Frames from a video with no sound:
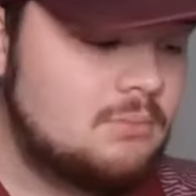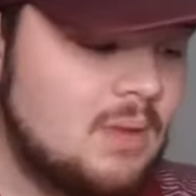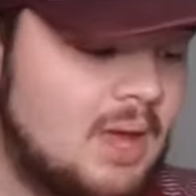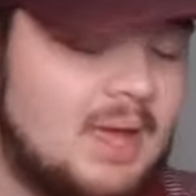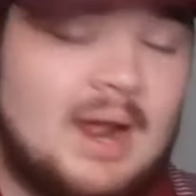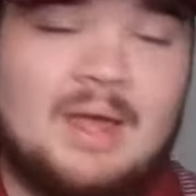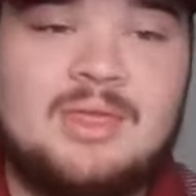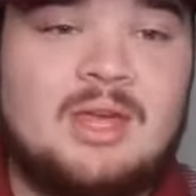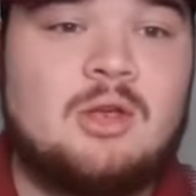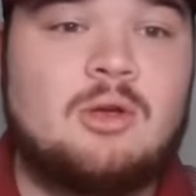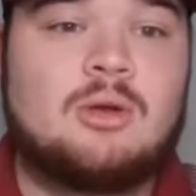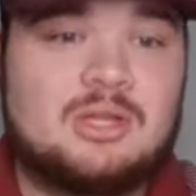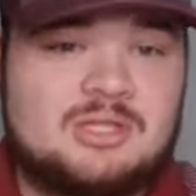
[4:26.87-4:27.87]
And I think
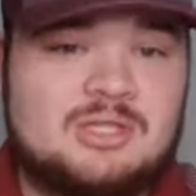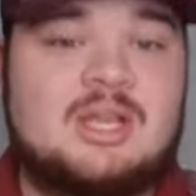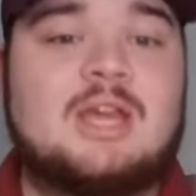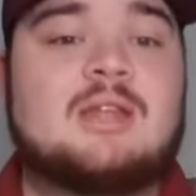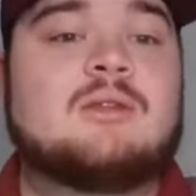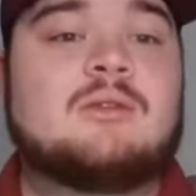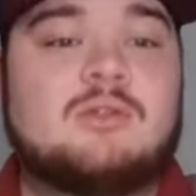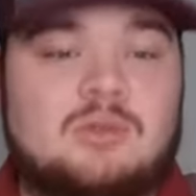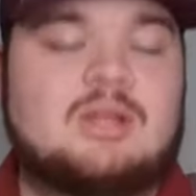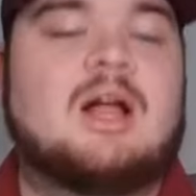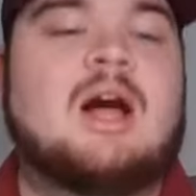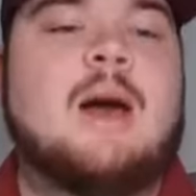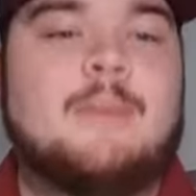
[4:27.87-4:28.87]
you're going to see it
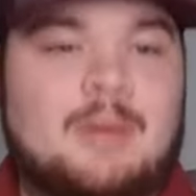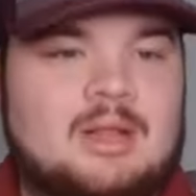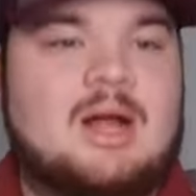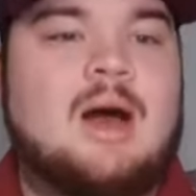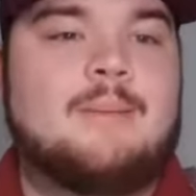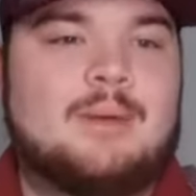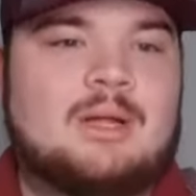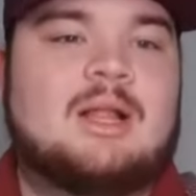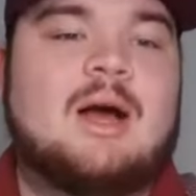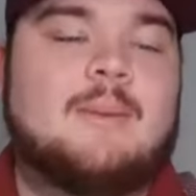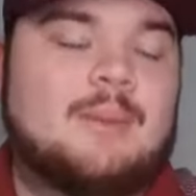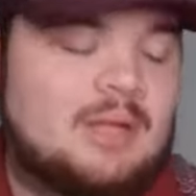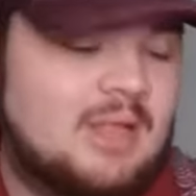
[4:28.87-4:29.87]
climb and climb and
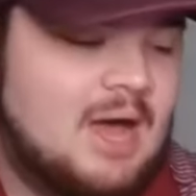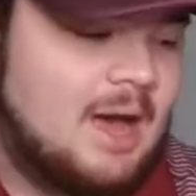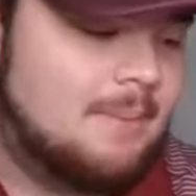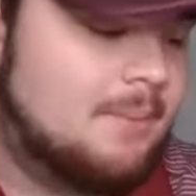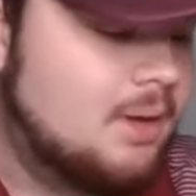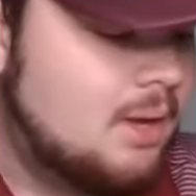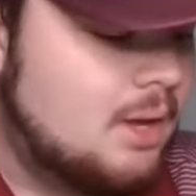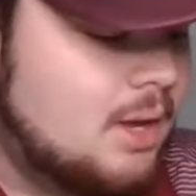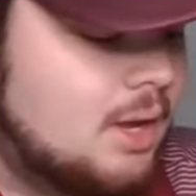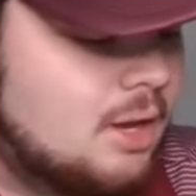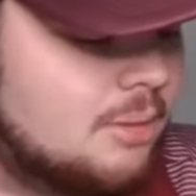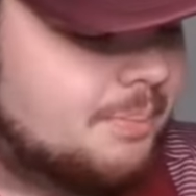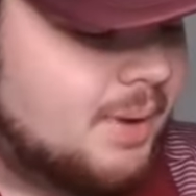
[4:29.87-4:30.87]
climb and climb.
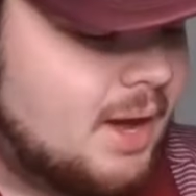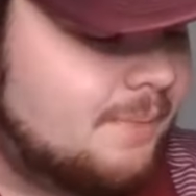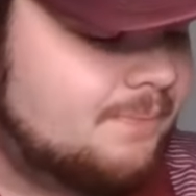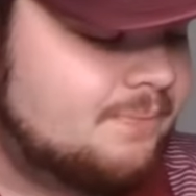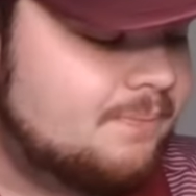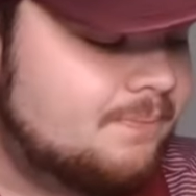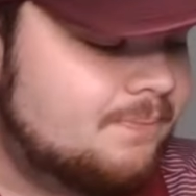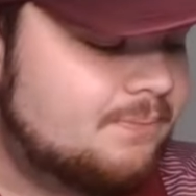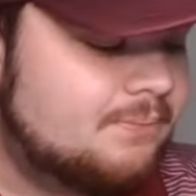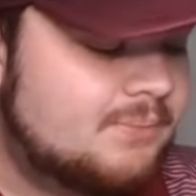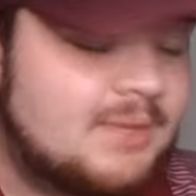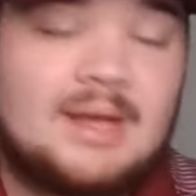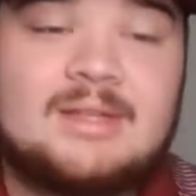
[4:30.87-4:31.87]
But
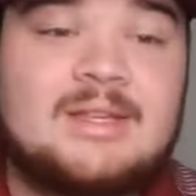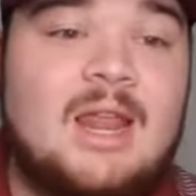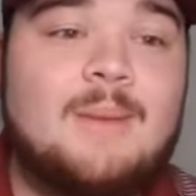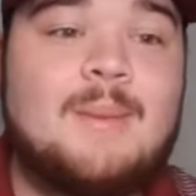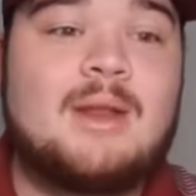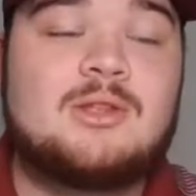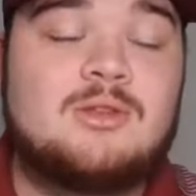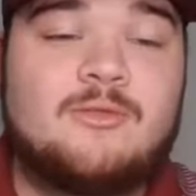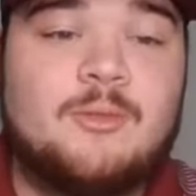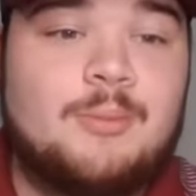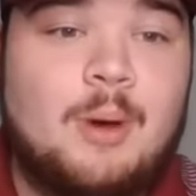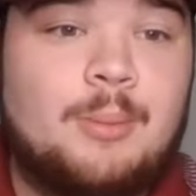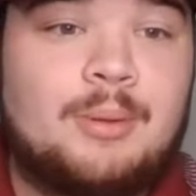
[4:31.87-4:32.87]
Texas A&M had two
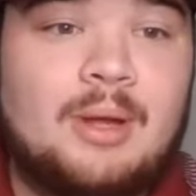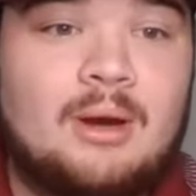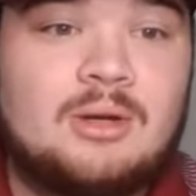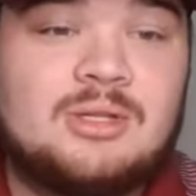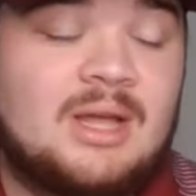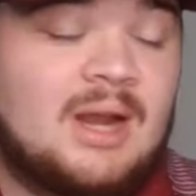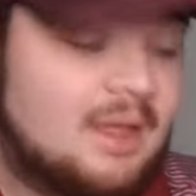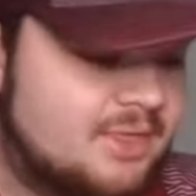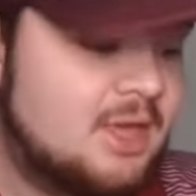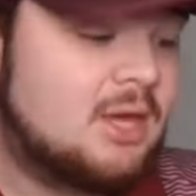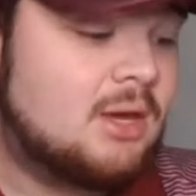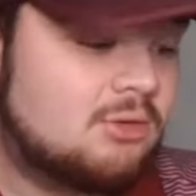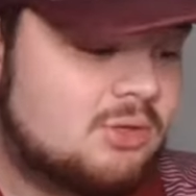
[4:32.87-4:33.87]
football players, and I
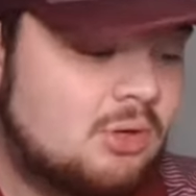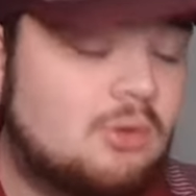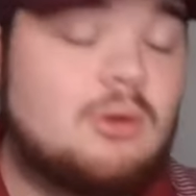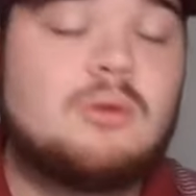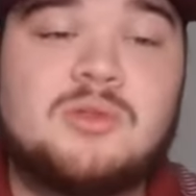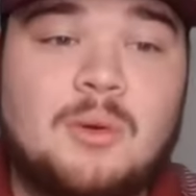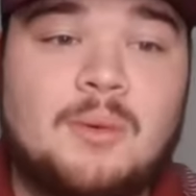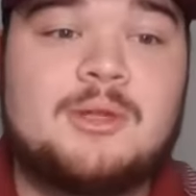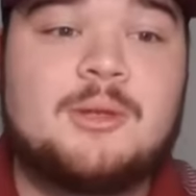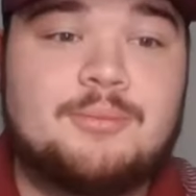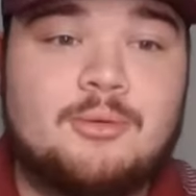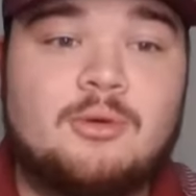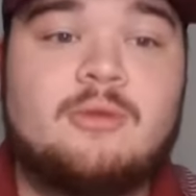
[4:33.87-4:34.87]
think Coach Elko is going to
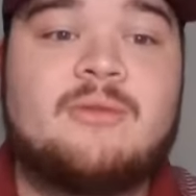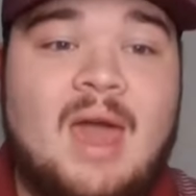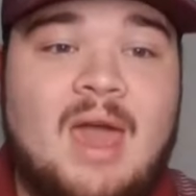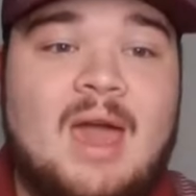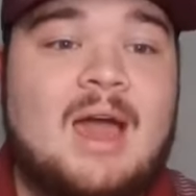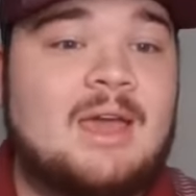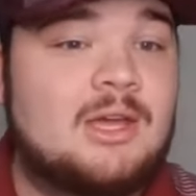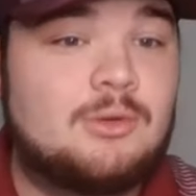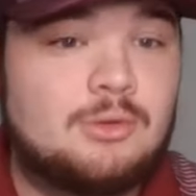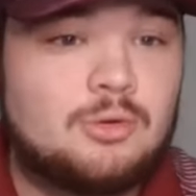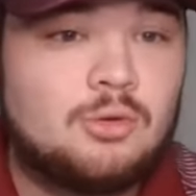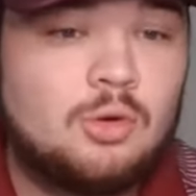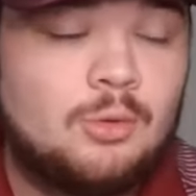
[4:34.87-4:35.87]
prove, hey, I can
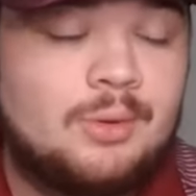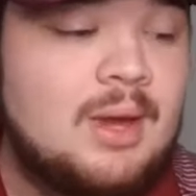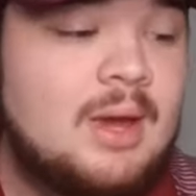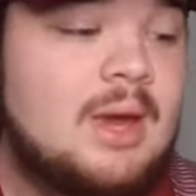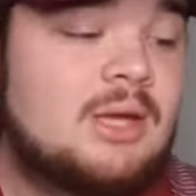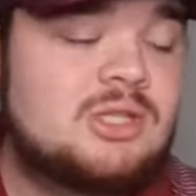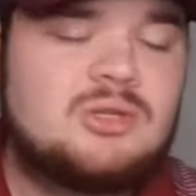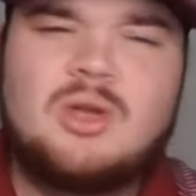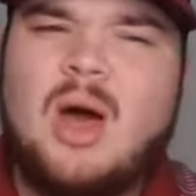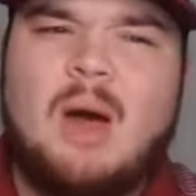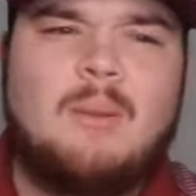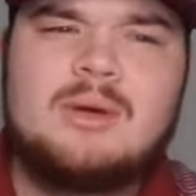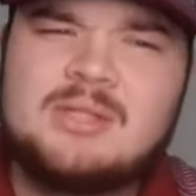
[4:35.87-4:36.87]
recruit. So no,
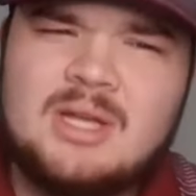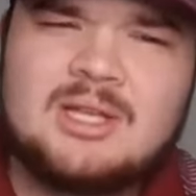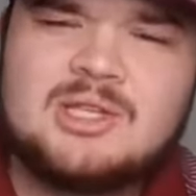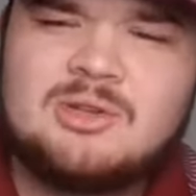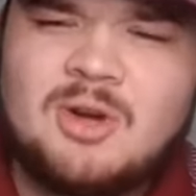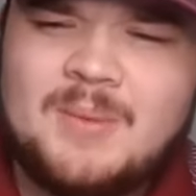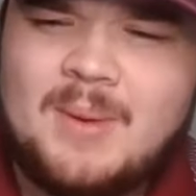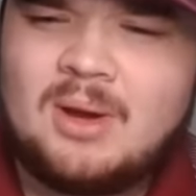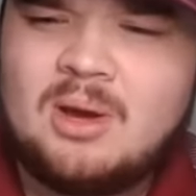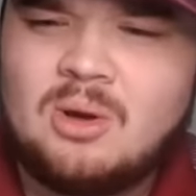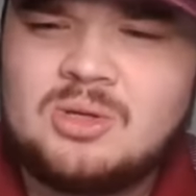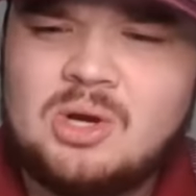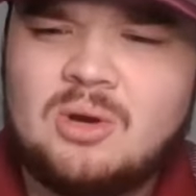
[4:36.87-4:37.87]
I wasn't concerned about
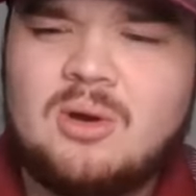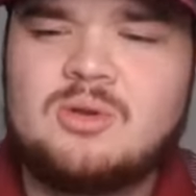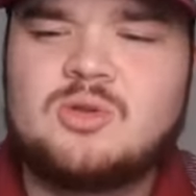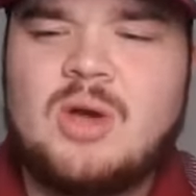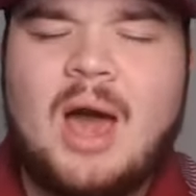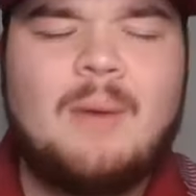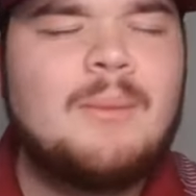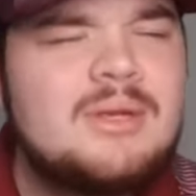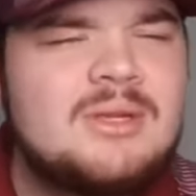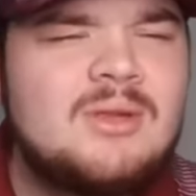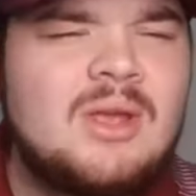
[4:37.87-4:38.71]
Coach Elko's. I wasn't.